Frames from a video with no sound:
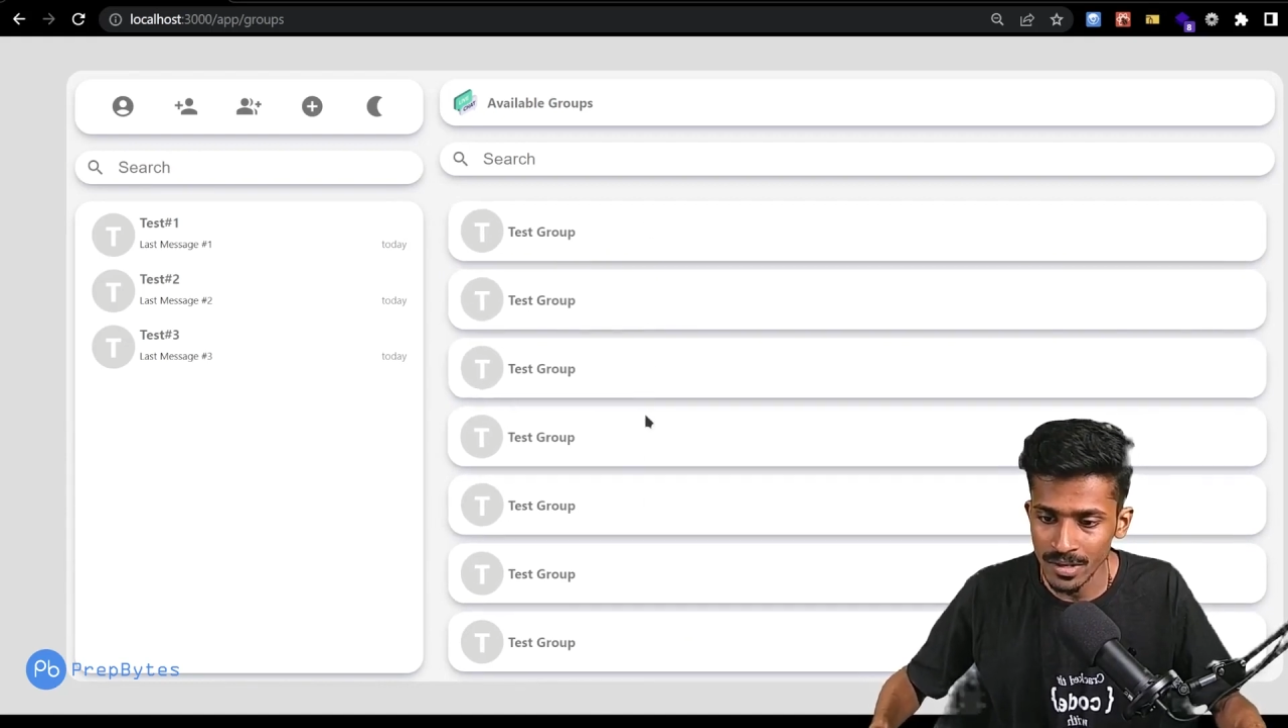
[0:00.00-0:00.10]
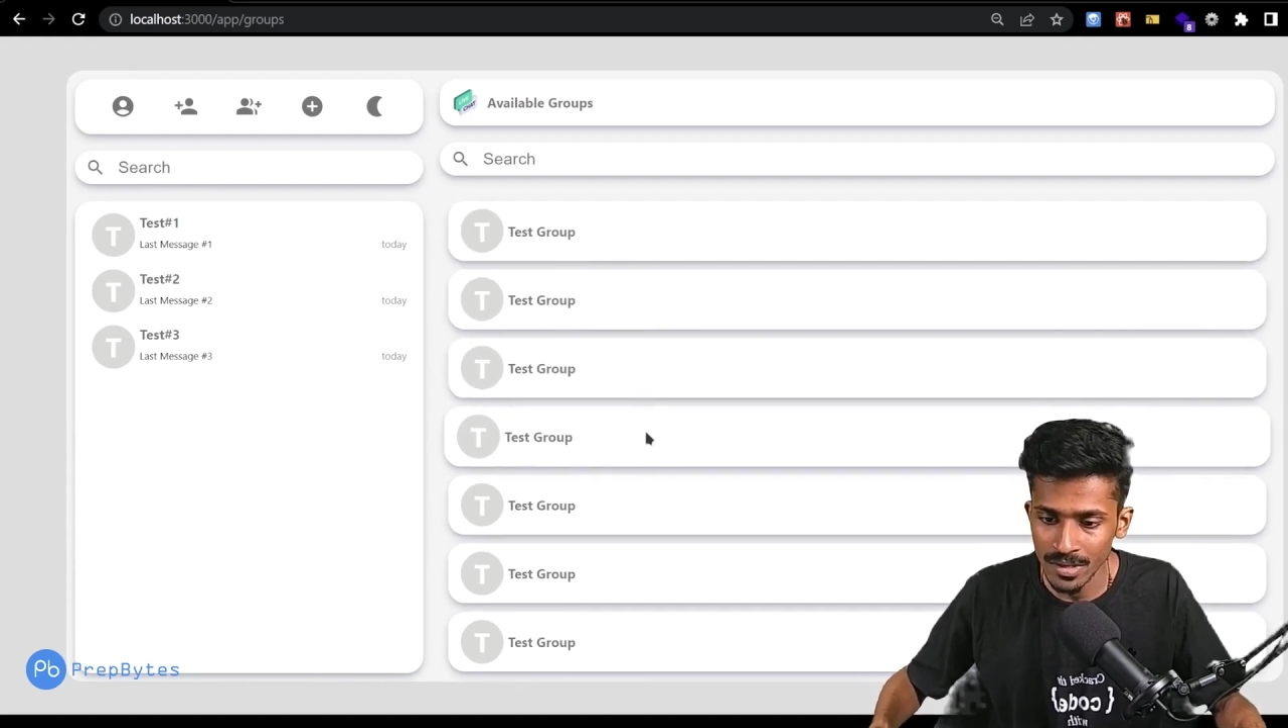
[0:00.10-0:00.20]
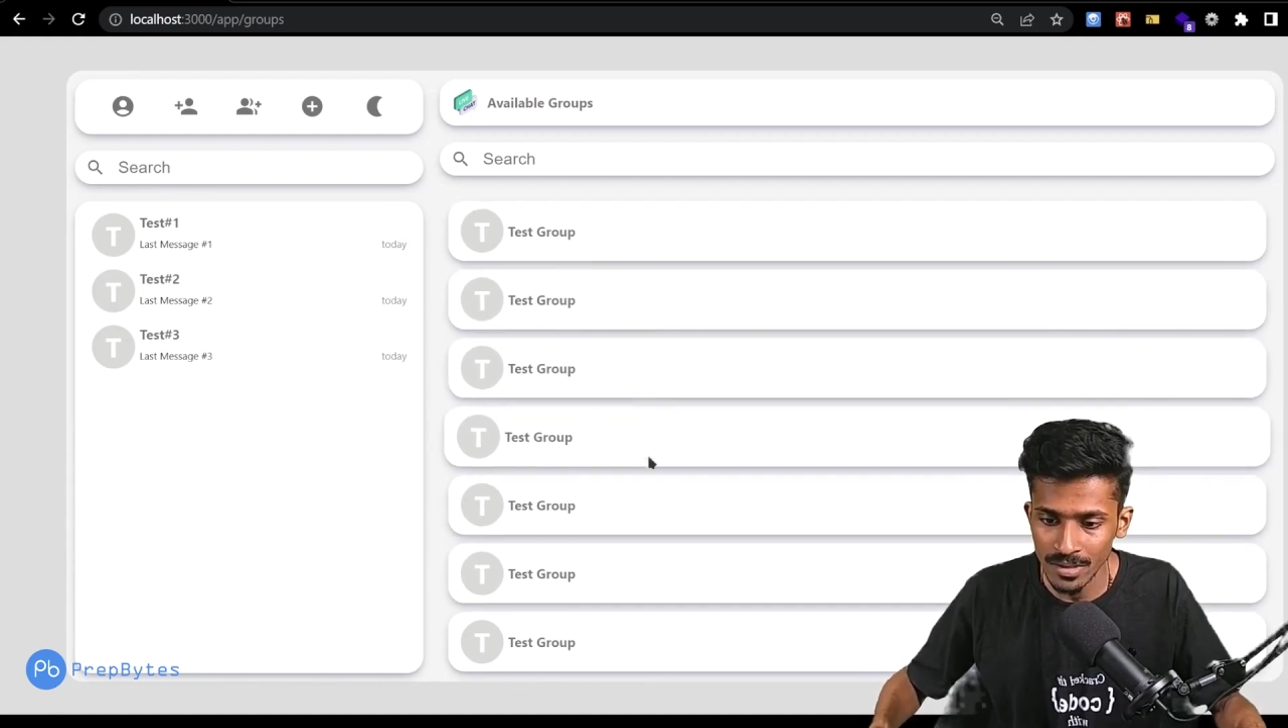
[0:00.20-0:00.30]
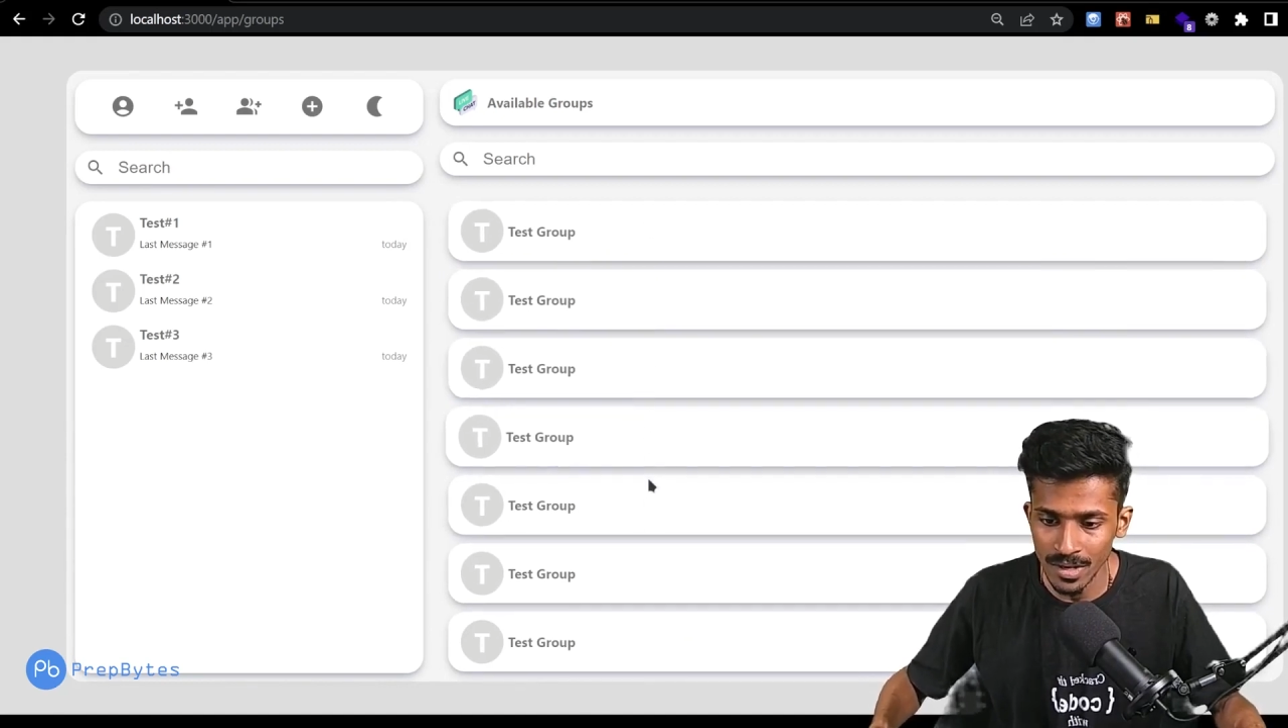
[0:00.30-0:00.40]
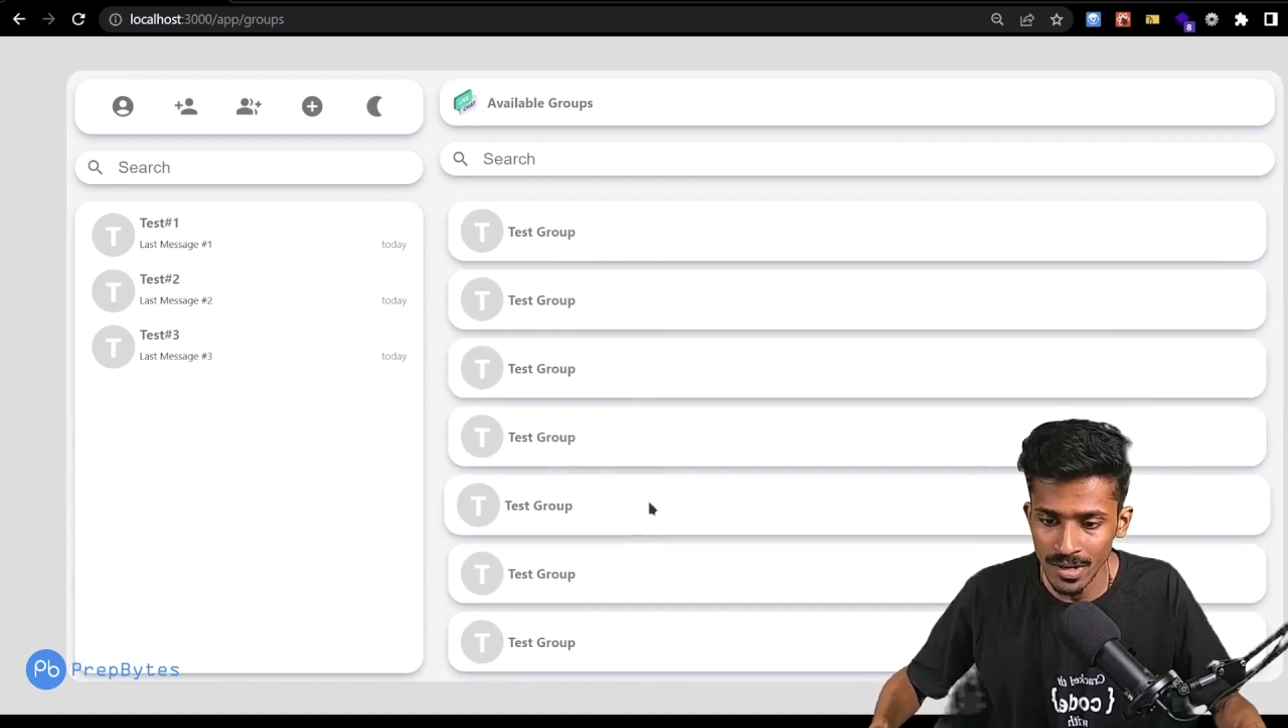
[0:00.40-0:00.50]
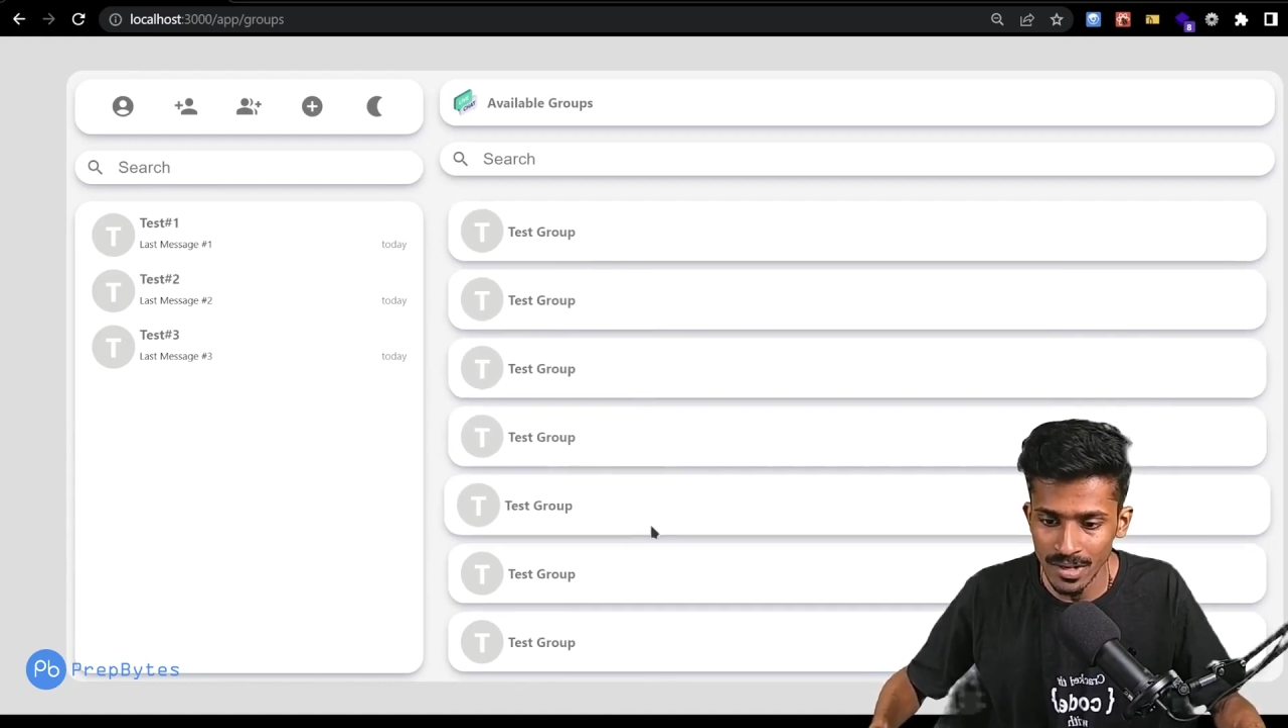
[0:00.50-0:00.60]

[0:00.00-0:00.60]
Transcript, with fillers: that